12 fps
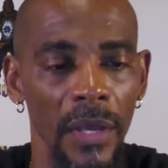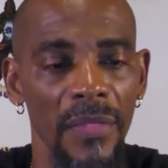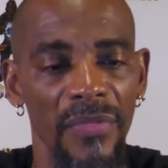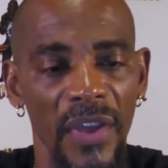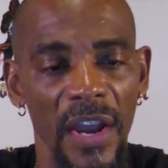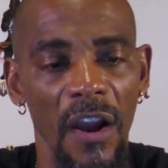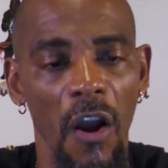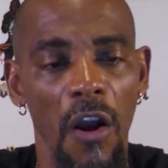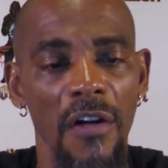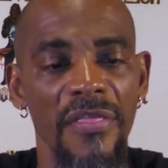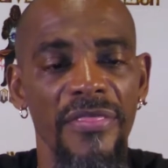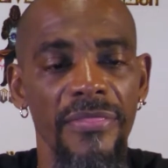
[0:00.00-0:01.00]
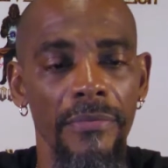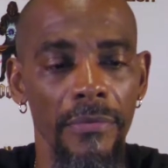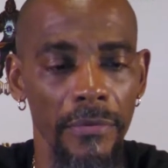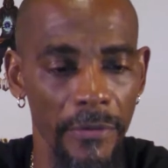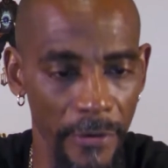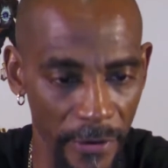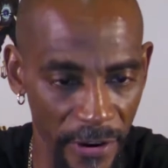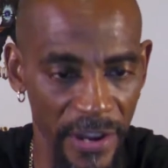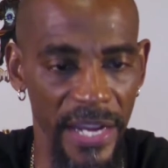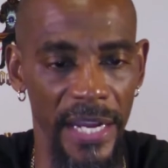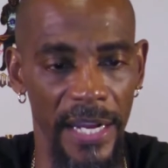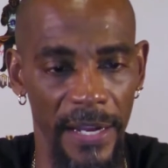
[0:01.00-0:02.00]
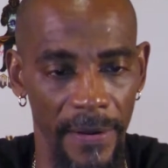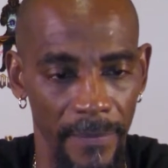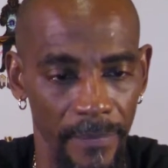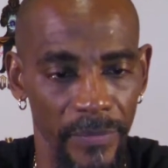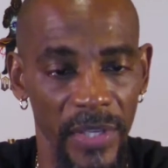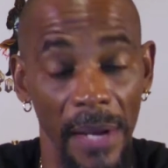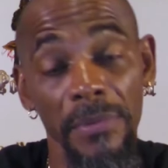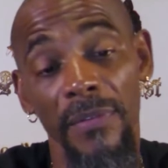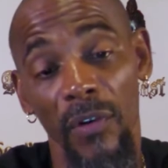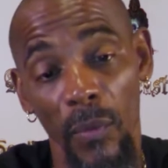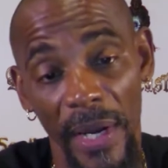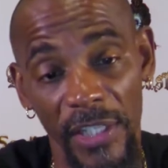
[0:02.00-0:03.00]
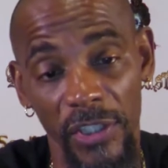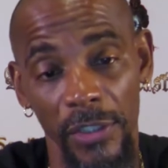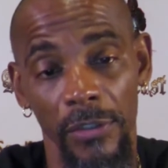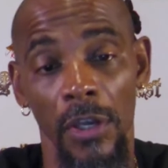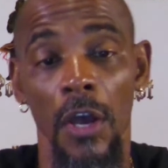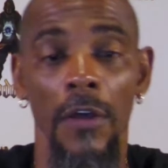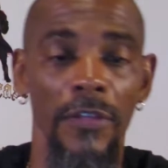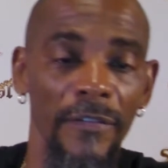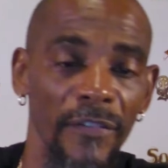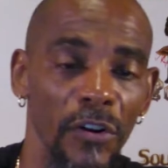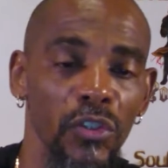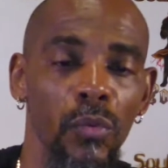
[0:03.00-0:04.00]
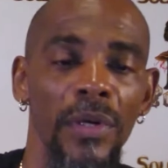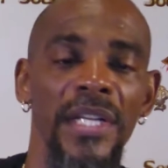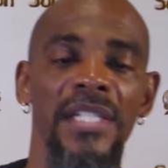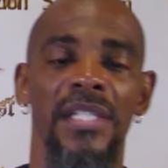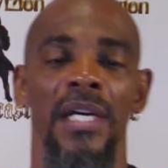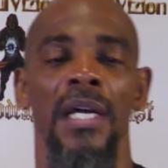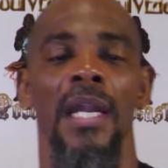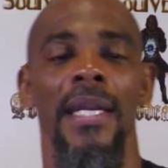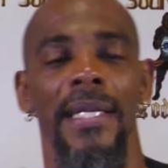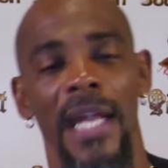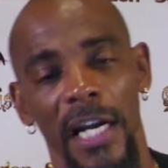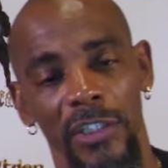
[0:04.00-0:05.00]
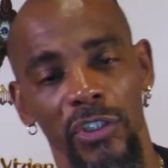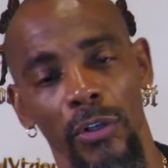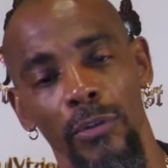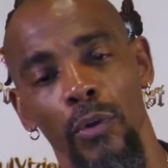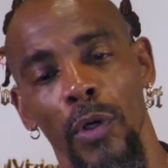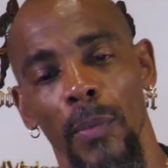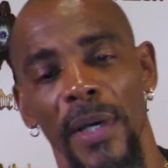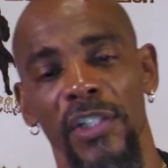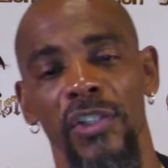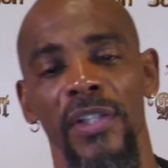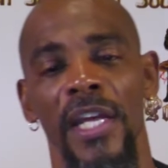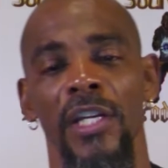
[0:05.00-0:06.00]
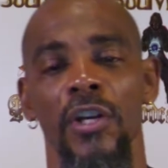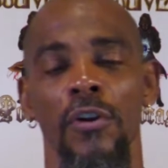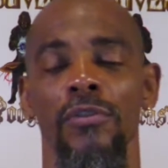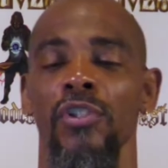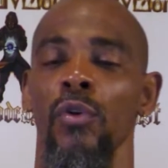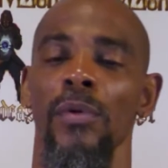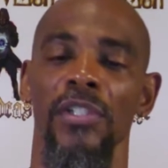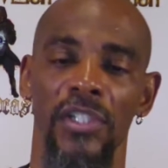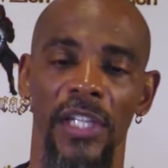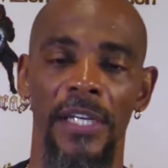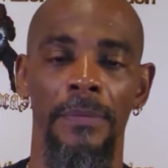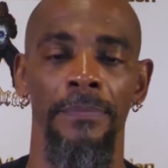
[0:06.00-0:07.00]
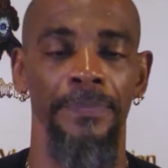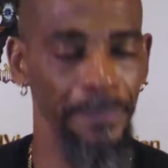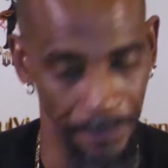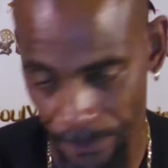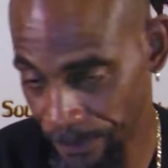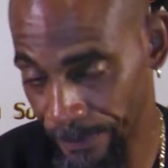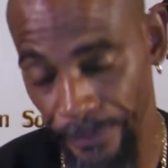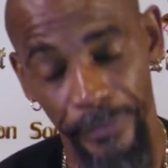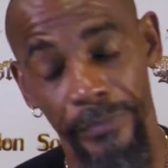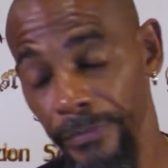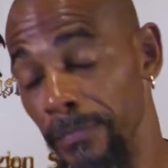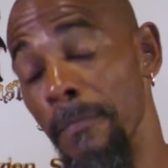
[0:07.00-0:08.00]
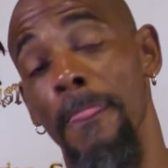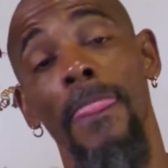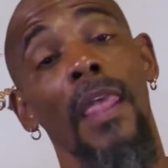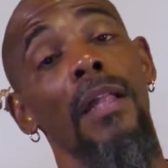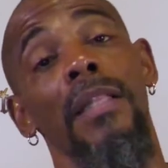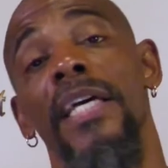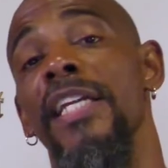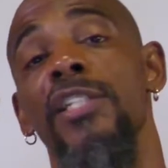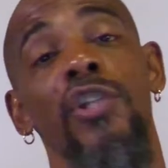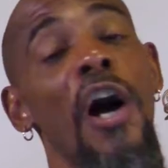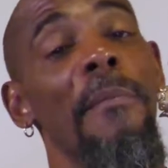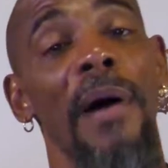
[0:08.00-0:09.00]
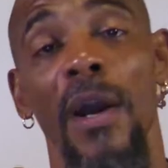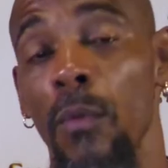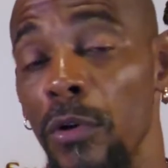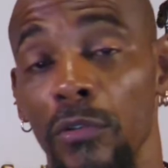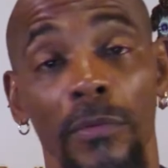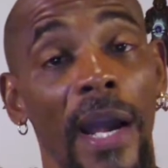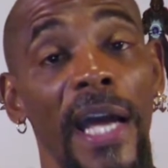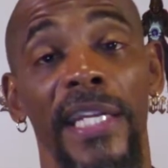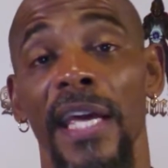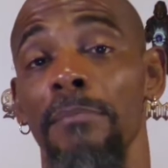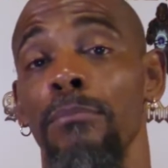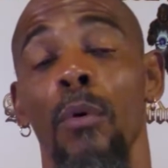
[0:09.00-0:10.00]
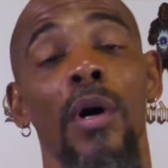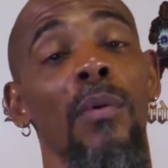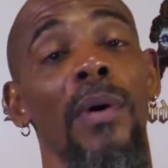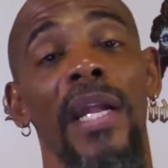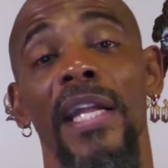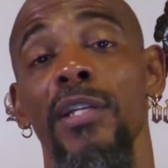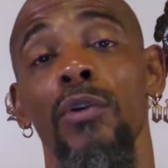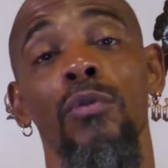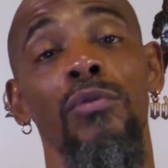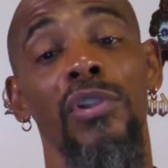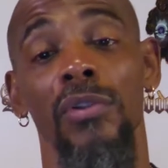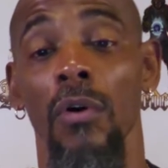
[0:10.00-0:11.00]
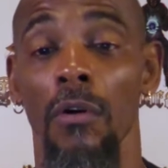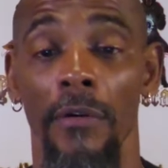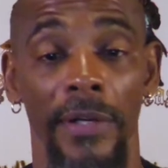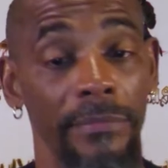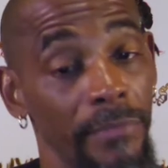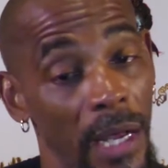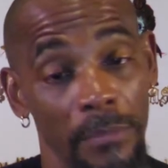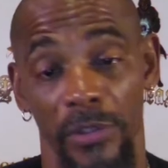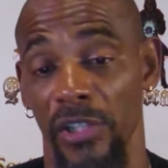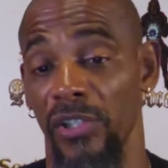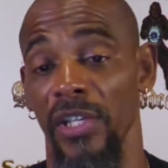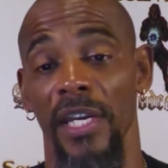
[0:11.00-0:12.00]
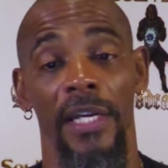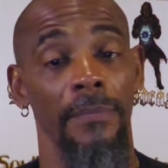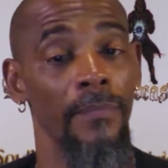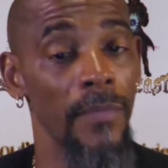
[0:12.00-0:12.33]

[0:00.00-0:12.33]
There are 3 types of erections. The first one is a nocturnal erection that occurs during sleep. Ladies, y'all might want to ride that boy while that dude's snoring. I'm just saying.